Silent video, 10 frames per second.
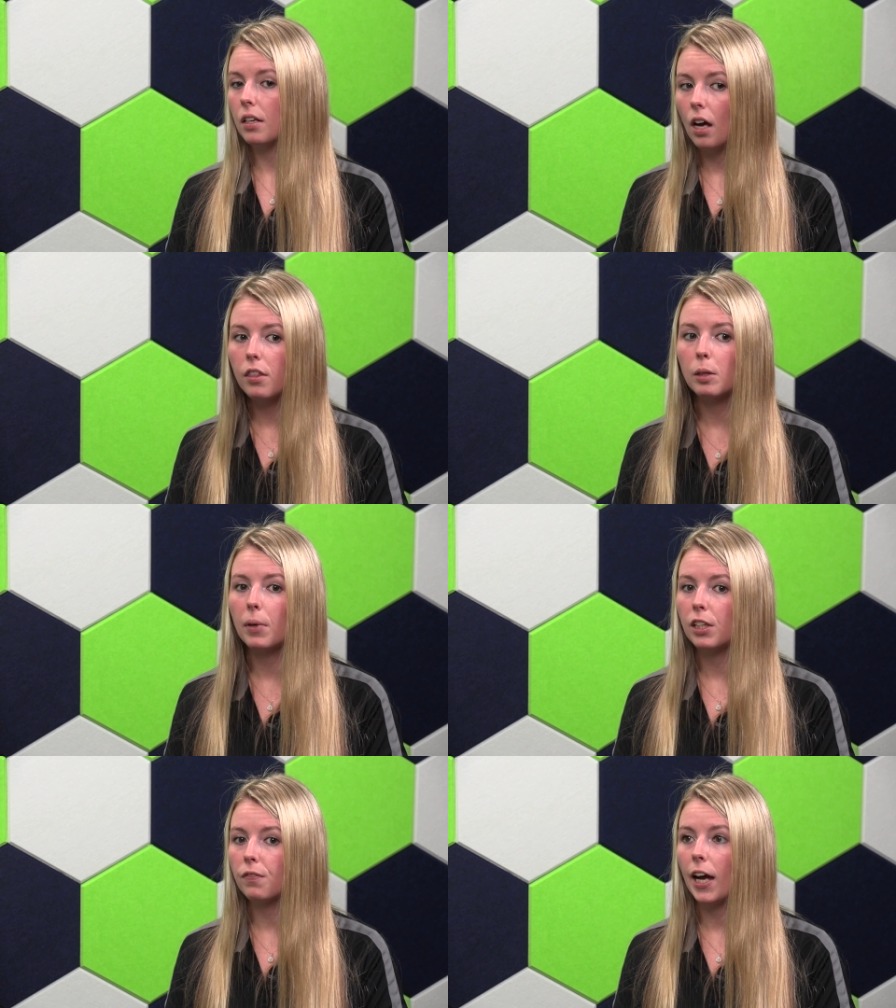another
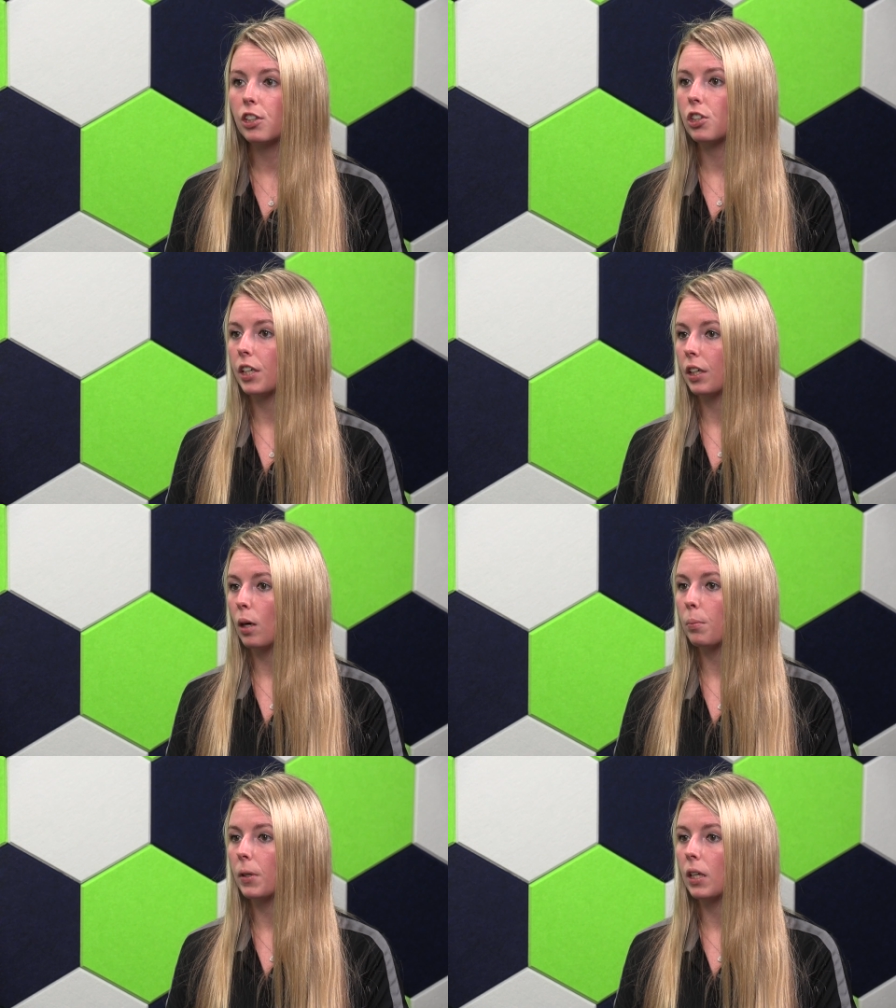manufacturing
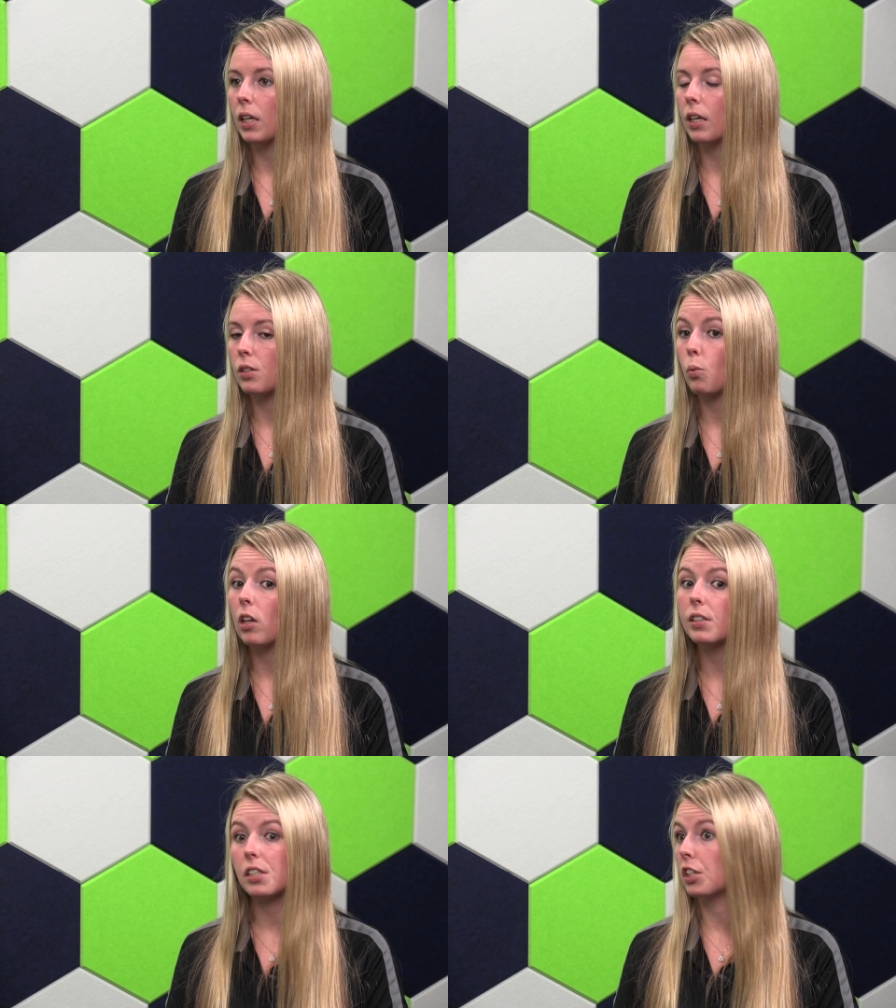company, as
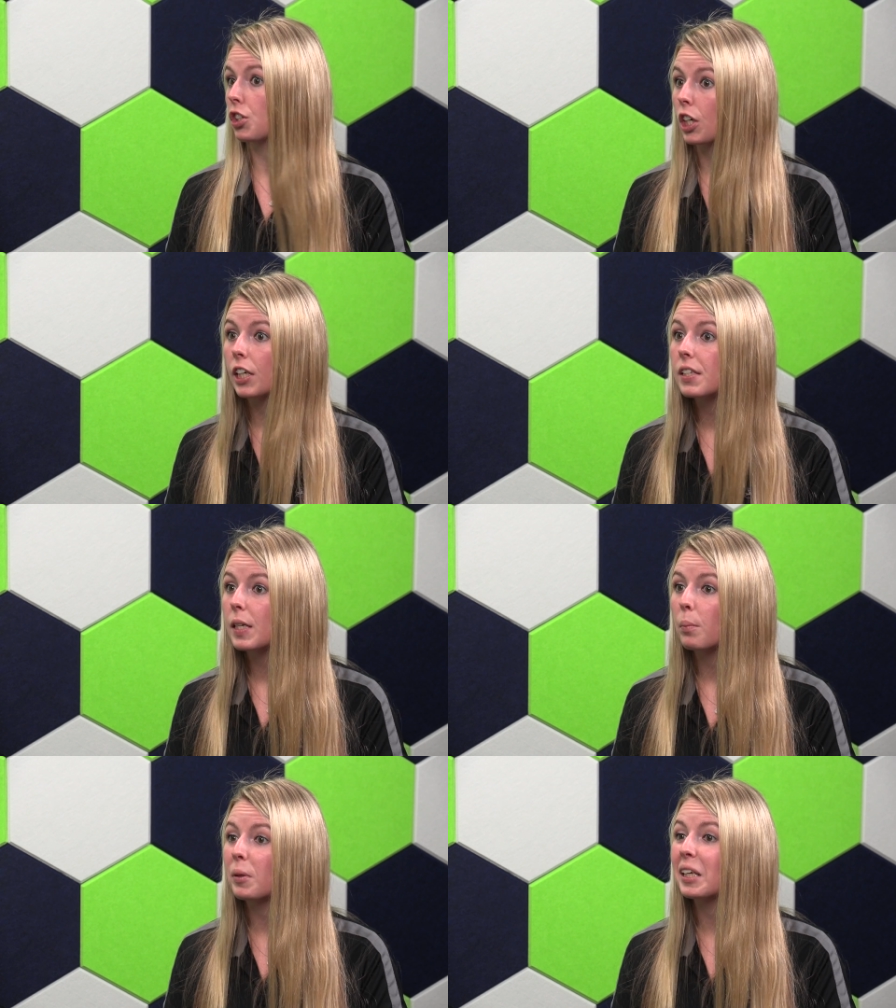well as an insurance
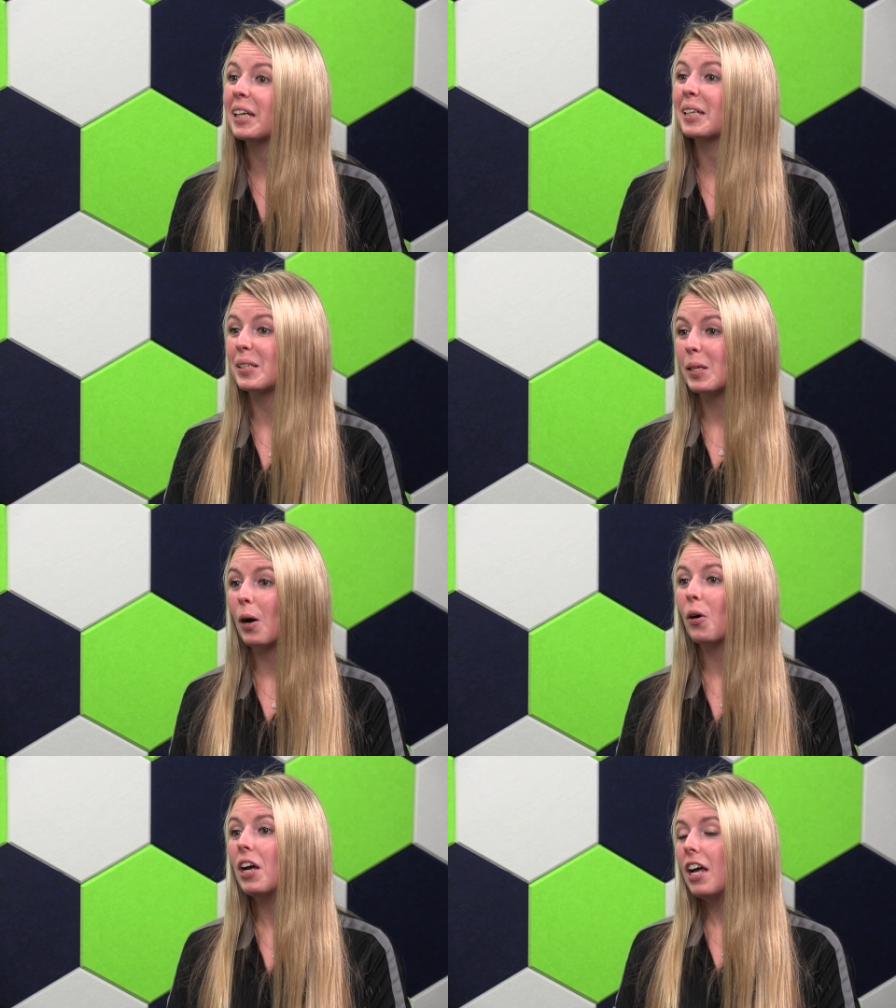company.
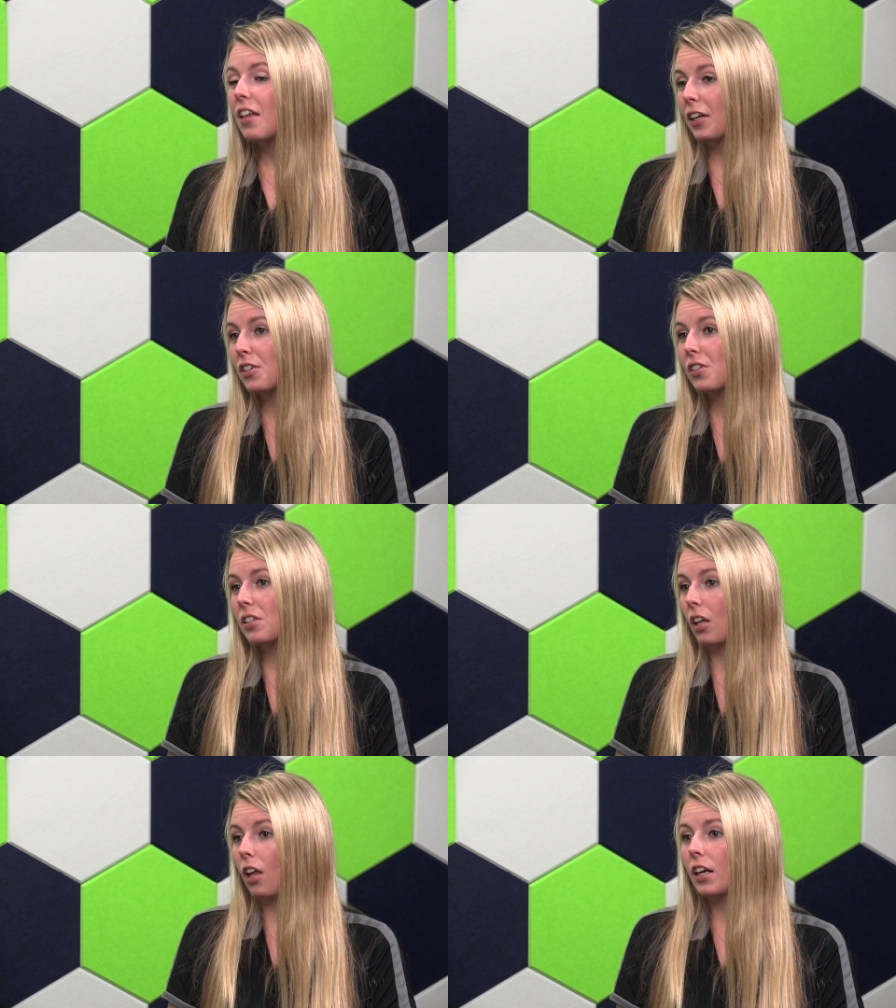So there's
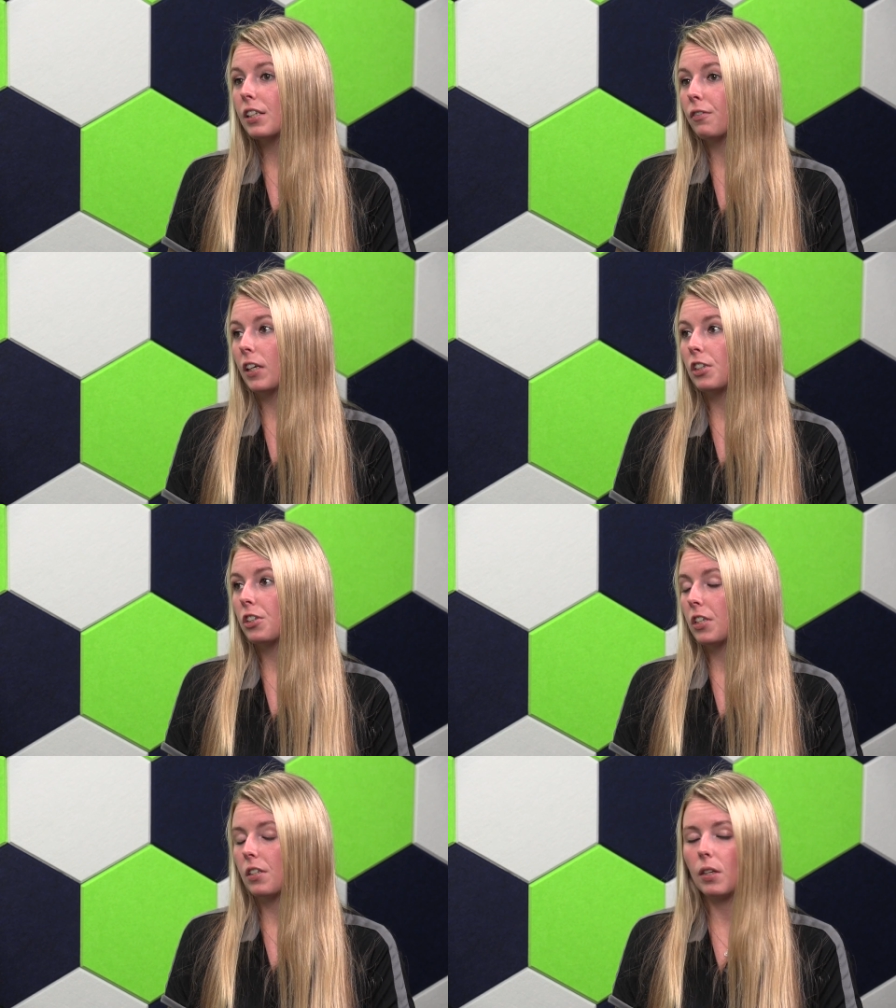a lot of different
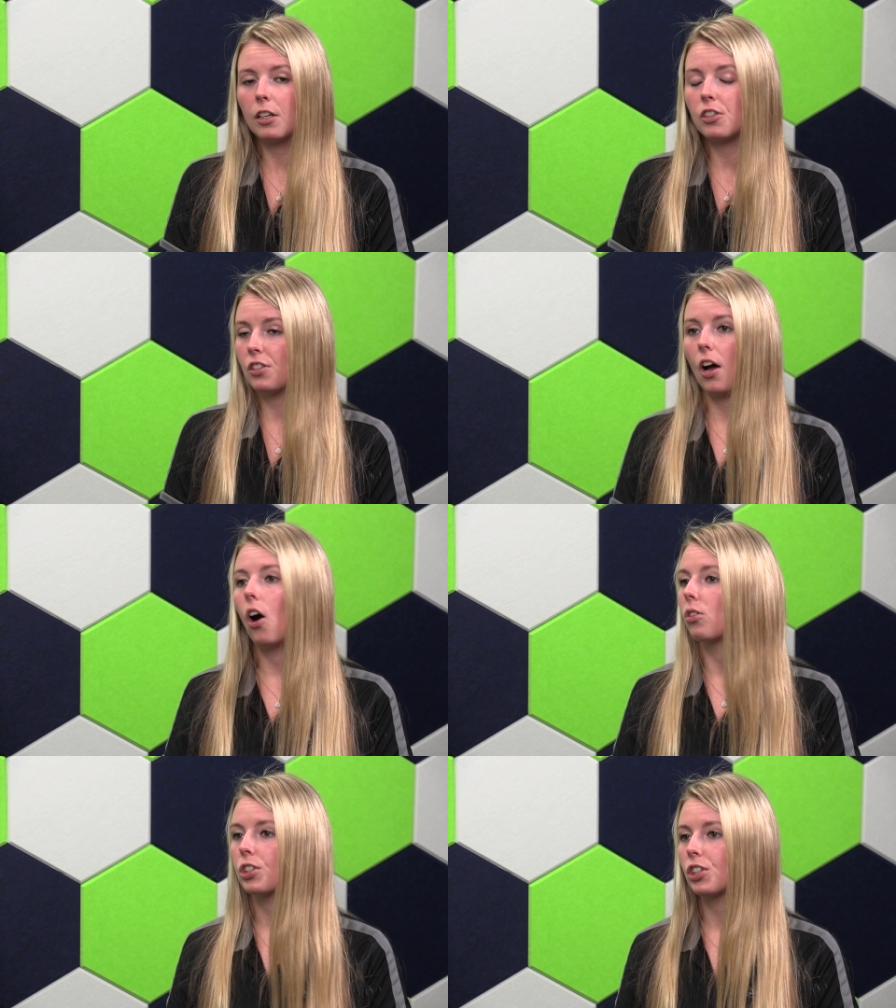industries that are just
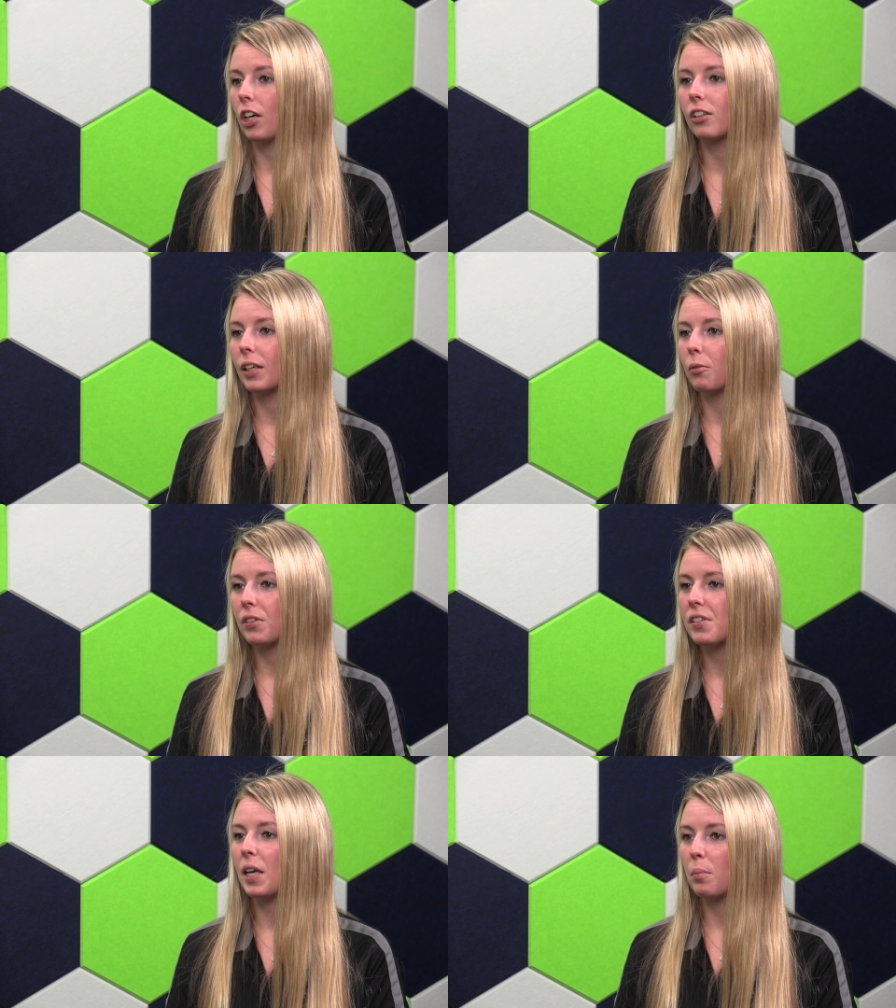all struggling
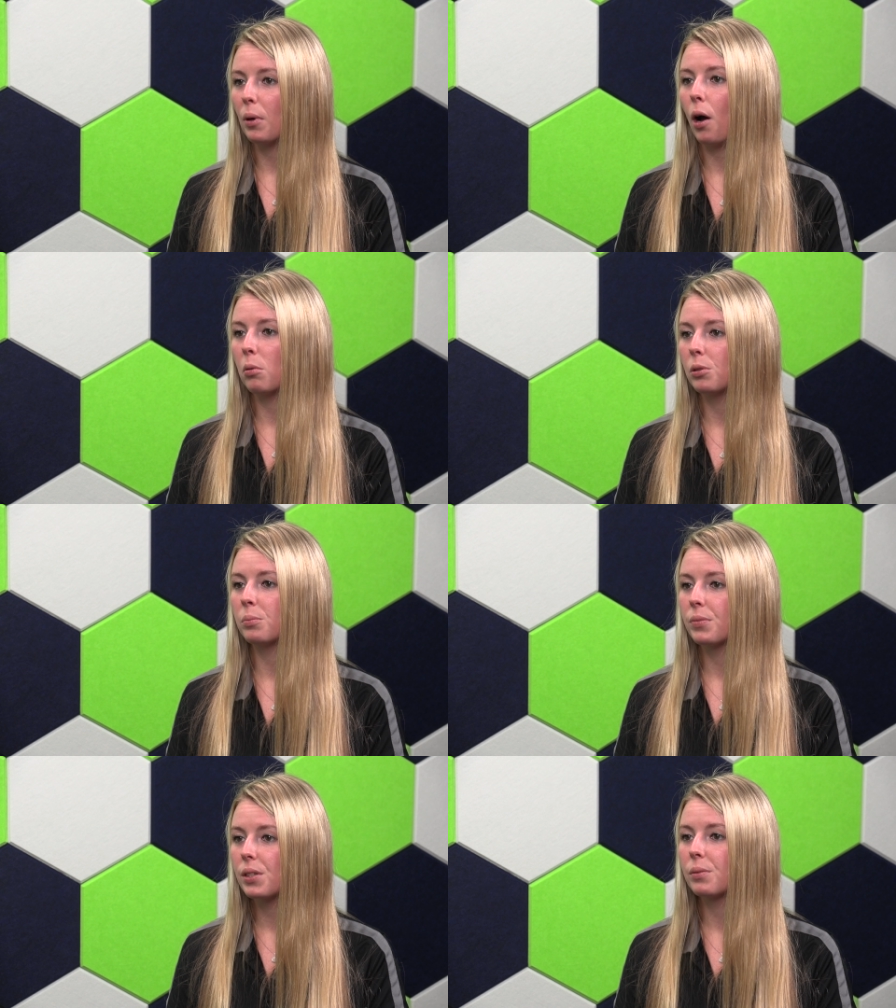with the same
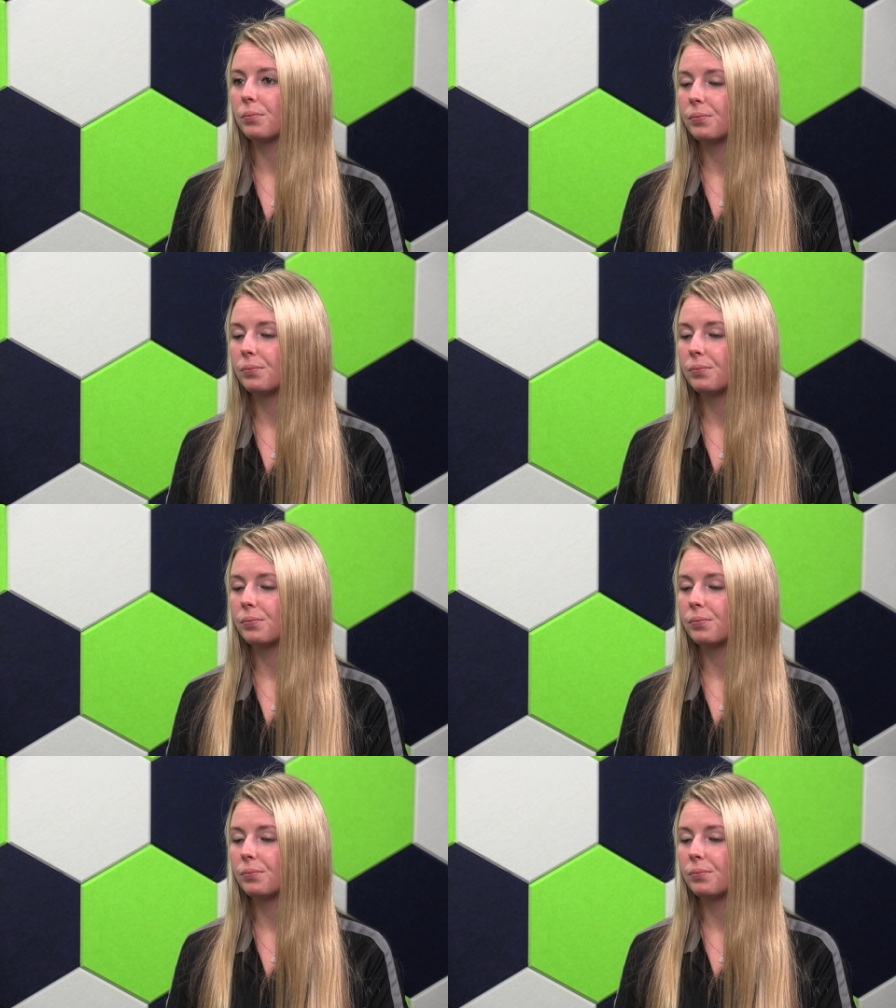problems.